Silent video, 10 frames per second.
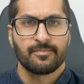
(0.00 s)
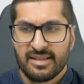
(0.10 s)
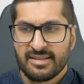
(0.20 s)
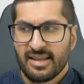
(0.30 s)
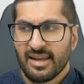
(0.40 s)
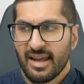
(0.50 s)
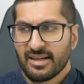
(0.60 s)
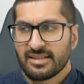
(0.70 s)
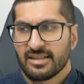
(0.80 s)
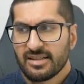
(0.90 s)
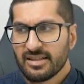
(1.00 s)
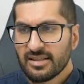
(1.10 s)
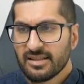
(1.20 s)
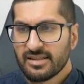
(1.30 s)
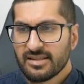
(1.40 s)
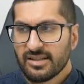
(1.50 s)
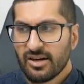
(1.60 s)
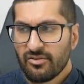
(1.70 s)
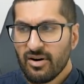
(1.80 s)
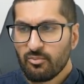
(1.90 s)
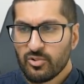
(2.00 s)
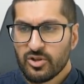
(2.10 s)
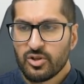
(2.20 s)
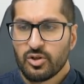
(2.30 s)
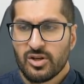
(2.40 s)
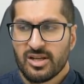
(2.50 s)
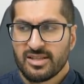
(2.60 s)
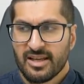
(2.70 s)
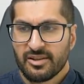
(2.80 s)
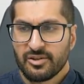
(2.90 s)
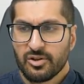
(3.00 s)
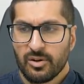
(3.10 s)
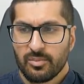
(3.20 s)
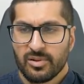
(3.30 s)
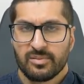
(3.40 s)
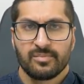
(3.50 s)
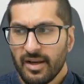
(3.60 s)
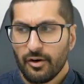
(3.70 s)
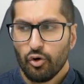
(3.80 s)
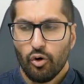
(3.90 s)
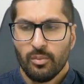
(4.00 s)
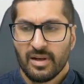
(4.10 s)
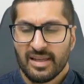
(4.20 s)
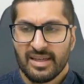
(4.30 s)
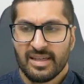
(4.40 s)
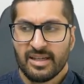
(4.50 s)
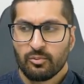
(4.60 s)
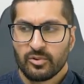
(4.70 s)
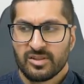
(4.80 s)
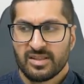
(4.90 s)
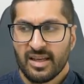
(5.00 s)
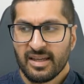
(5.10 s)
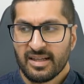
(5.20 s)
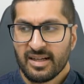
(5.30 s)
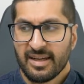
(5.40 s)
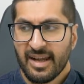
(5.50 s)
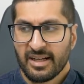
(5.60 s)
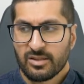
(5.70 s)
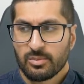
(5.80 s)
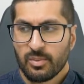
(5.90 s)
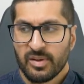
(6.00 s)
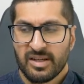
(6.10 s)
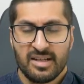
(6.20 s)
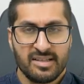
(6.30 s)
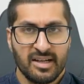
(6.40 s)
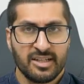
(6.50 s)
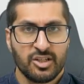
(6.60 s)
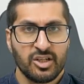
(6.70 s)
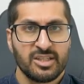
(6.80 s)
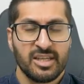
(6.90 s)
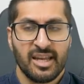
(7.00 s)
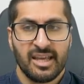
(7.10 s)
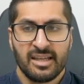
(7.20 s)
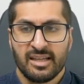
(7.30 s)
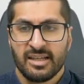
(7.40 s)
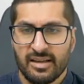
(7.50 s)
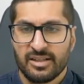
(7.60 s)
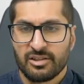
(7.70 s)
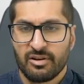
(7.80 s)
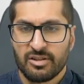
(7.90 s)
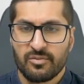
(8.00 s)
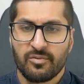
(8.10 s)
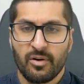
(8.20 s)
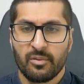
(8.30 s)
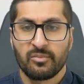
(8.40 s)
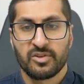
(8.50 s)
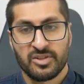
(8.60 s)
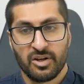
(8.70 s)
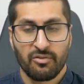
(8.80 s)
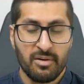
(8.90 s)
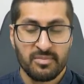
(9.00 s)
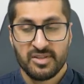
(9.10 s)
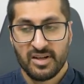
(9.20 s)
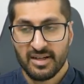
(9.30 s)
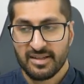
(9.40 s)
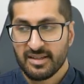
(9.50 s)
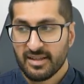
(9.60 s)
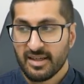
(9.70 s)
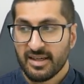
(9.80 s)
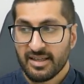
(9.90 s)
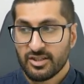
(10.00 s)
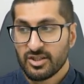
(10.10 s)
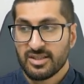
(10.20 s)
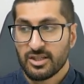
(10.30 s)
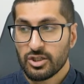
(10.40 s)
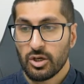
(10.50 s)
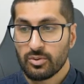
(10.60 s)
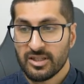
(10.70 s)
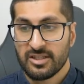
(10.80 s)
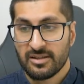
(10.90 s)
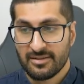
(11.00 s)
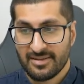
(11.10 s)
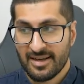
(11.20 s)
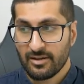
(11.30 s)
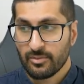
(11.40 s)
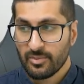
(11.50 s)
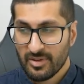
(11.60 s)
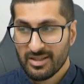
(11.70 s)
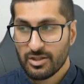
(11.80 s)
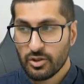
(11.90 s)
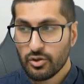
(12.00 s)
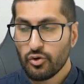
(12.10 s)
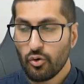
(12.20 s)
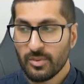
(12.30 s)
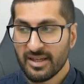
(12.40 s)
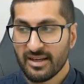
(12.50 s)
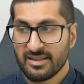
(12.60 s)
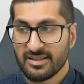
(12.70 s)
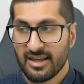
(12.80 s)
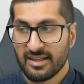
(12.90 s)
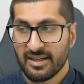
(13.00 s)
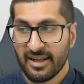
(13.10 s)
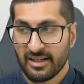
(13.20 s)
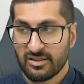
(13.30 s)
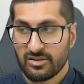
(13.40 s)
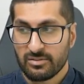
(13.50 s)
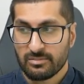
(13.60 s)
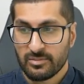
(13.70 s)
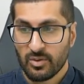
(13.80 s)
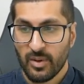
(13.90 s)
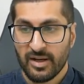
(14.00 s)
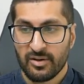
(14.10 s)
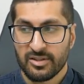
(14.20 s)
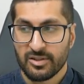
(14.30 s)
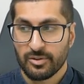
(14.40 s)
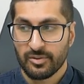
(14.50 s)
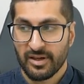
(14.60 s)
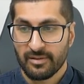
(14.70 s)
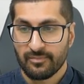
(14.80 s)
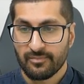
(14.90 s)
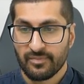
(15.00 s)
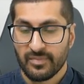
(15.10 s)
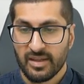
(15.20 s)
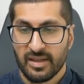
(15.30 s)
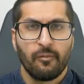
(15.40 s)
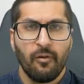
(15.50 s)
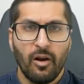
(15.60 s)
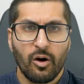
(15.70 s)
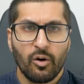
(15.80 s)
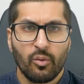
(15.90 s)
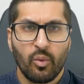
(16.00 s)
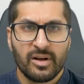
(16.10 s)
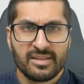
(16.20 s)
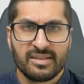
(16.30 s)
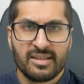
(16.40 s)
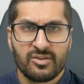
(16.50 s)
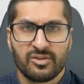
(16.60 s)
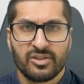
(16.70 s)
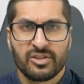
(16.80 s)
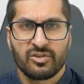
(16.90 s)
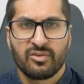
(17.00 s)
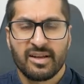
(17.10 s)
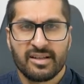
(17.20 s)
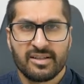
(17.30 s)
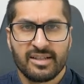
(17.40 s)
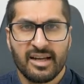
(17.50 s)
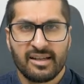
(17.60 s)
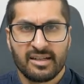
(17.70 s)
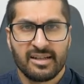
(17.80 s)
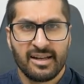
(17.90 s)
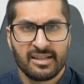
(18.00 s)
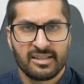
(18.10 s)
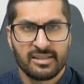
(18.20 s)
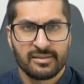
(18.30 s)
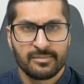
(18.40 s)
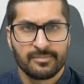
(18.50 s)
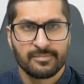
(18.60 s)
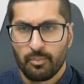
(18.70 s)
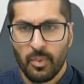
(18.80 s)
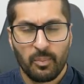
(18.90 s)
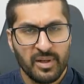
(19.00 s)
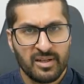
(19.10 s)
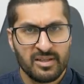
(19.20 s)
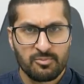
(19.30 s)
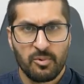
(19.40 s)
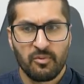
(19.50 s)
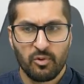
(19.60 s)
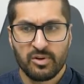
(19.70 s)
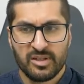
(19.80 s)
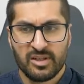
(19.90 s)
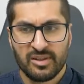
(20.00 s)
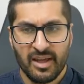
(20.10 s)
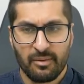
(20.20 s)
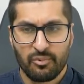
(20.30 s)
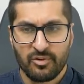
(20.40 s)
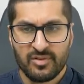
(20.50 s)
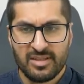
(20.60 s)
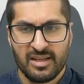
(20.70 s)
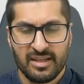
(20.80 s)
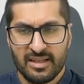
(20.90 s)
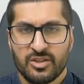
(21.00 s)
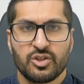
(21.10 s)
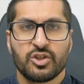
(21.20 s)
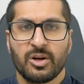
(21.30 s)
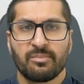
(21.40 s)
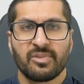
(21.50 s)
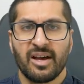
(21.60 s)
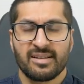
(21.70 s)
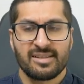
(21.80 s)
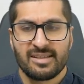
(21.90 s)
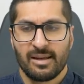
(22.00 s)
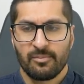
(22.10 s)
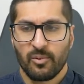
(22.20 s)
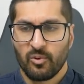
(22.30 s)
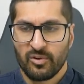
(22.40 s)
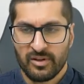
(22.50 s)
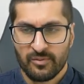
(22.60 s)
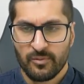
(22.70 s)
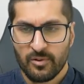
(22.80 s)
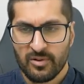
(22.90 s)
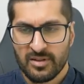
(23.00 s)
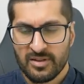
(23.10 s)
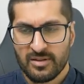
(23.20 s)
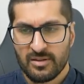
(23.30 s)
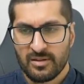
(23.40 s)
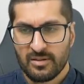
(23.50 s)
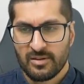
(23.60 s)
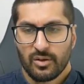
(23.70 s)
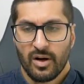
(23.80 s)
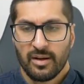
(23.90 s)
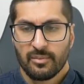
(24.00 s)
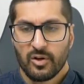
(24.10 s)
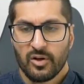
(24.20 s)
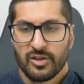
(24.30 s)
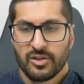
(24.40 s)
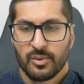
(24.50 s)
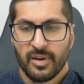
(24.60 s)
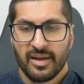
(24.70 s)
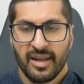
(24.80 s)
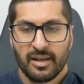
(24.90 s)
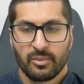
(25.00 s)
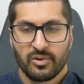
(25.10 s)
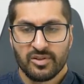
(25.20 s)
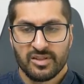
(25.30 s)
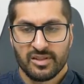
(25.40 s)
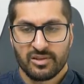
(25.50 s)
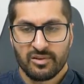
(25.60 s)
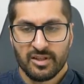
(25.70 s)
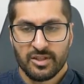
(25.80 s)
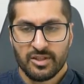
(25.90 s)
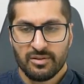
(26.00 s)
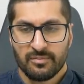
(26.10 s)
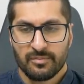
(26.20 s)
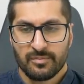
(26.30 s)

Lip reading: and select the CRM, which usually is at the top. Now normally it would say connect, but because I just did a integration from the CRM side, it just says show details now. You'd normally get it to say connect. So we're going to do that. Follow what it says on the screen to get it connected. But because we've already done that previously, it's jumped that step already for us. So I'm going to enable this integration